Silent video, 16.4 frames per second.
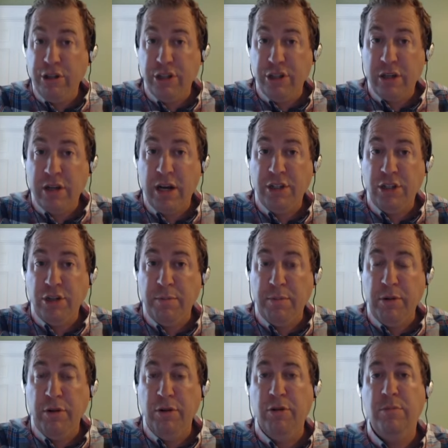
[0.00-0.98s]
should cut your
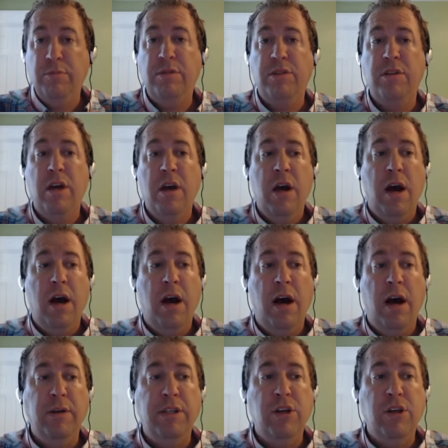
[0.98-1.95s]
blooms.
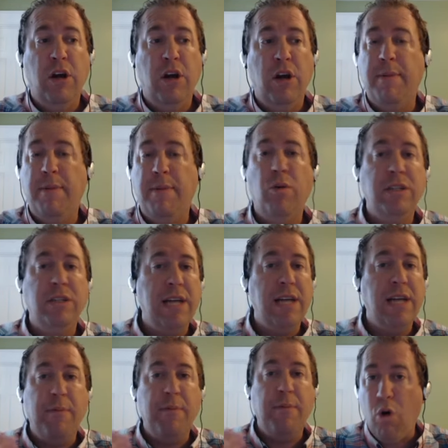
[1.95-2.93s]
We talked about what
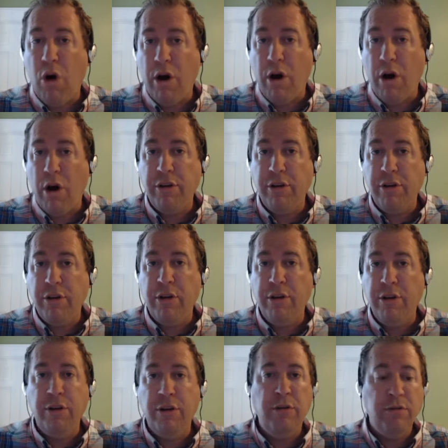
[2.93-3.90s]
type of water you
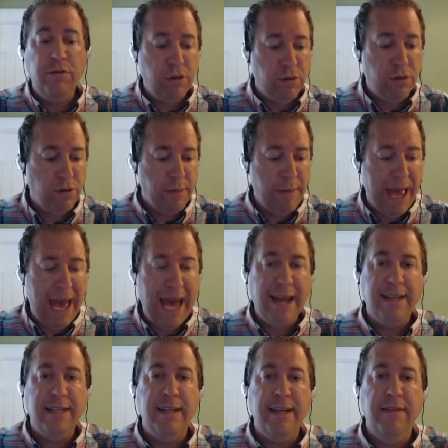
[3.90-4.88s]
could use or some
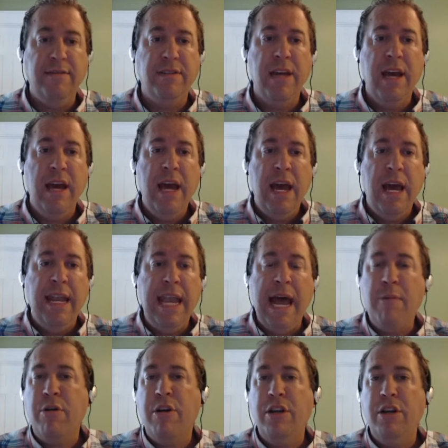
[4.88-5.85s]
additives.
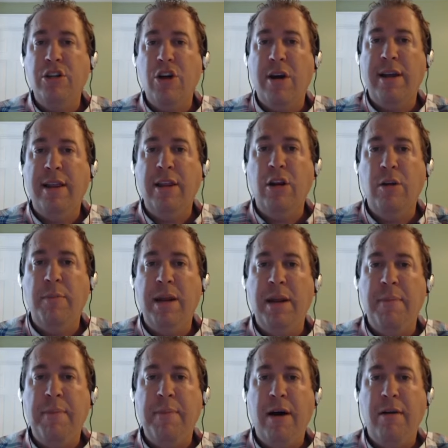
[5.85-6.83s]
Now we're going to talk a little bit
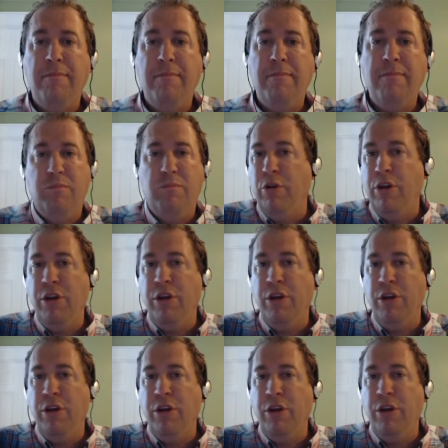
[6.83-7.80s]
about what do you
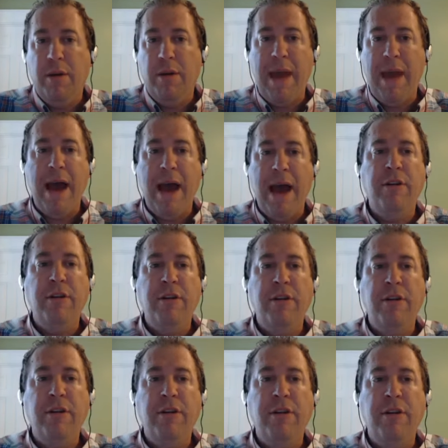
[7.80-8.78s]
do with them? How do you
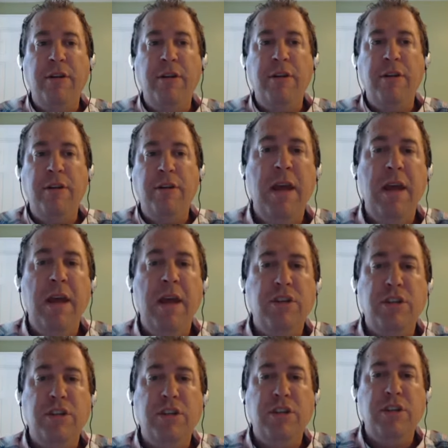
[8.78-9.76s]
display them?
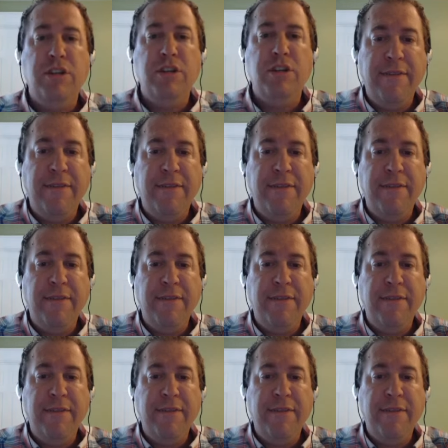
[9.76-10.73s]
There's many different
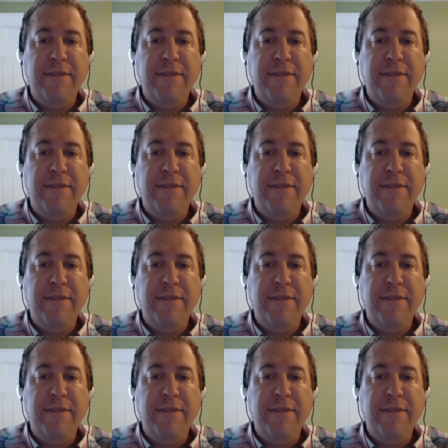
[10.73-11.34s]
types of vases.